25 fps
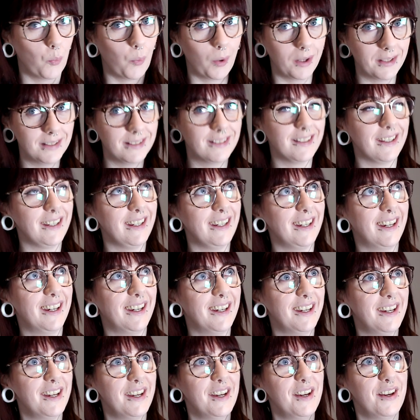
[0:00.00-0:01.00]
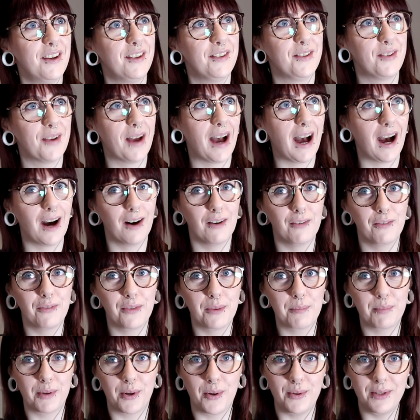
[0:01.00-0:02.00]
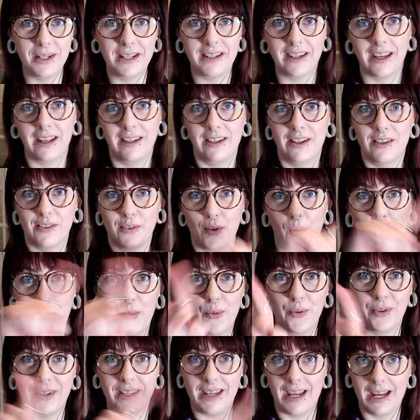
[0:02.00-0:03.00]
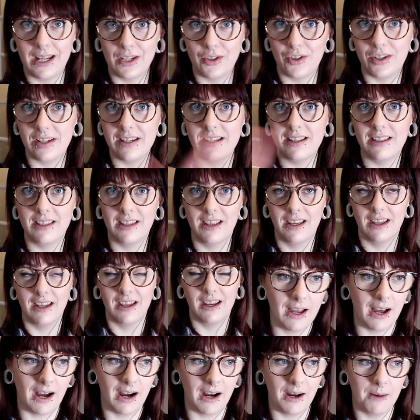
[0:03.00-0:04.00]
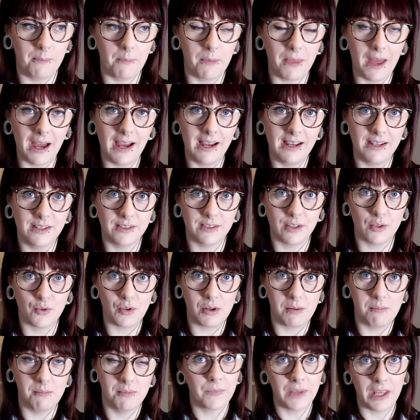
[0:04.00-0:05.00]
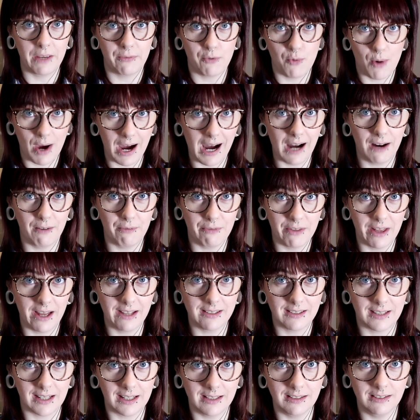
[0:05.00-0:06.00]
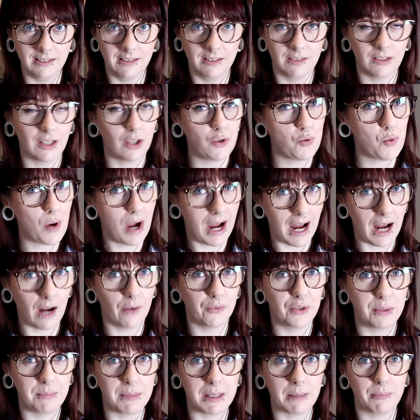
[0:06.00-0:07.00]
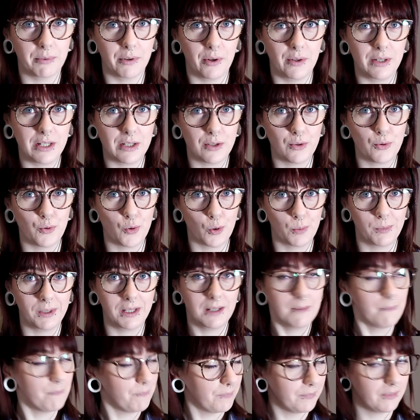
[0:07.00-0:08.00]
one day to have the brownie tin and all the edges. Uh, that is the dream. If you have that tin, then you have to make brownies and show me.